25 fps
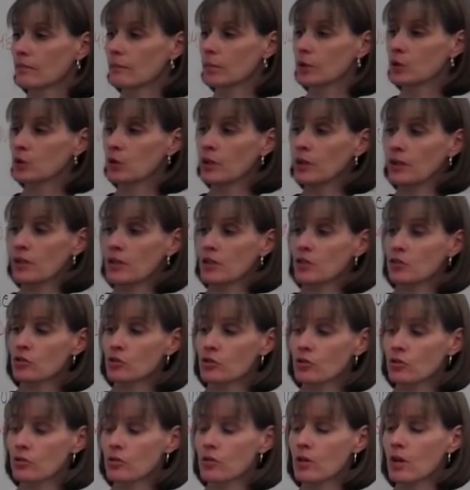Between these
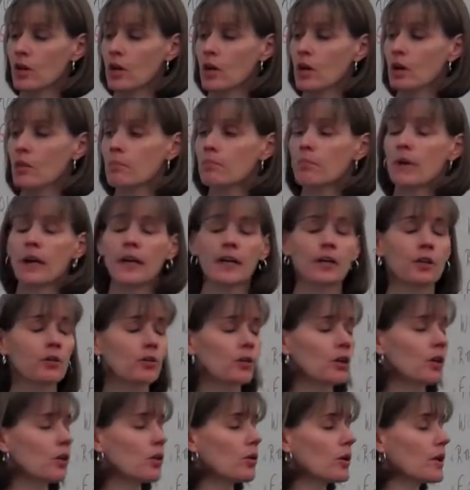two,
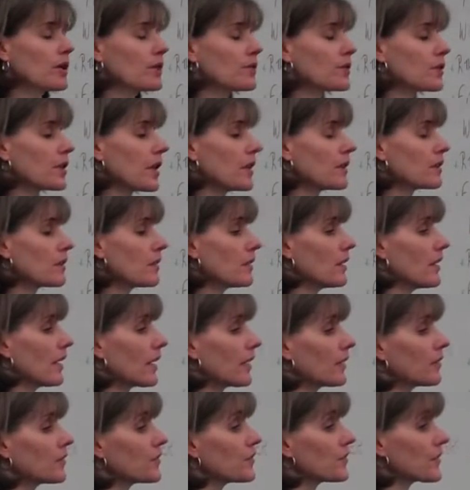micro is 10 to the
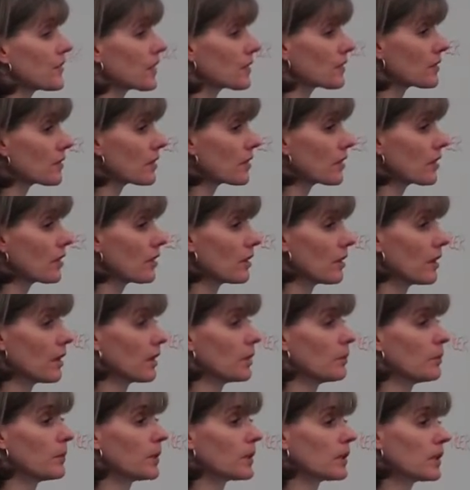negative 6th,
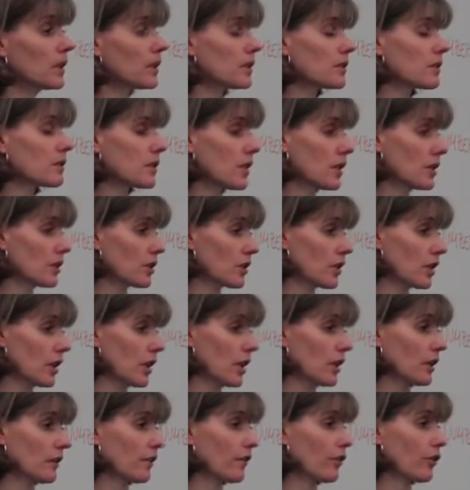and milli is 10 to the
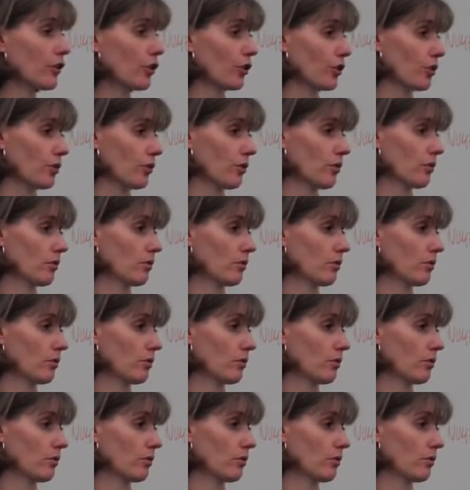negative 3rd.